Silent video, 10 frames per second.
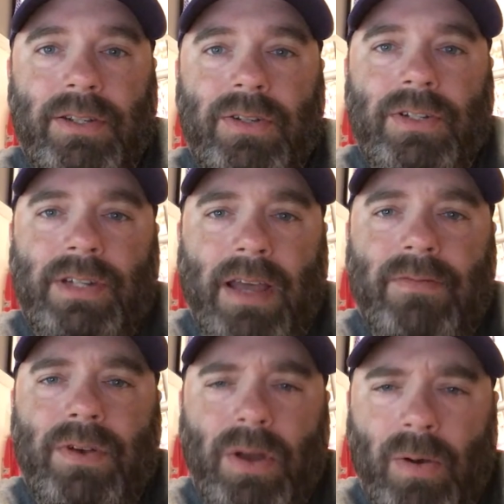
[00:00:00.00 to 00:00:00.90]
You just have
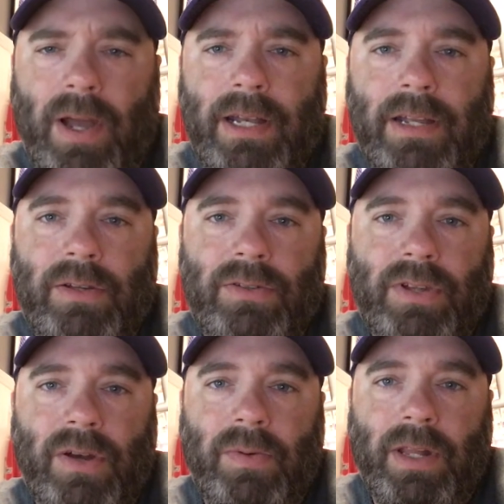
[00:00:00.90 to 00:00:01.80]
no idea who's
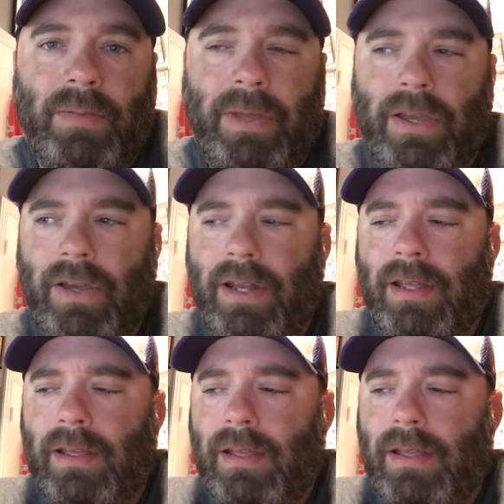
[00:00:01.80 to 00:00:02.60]
going to really be good.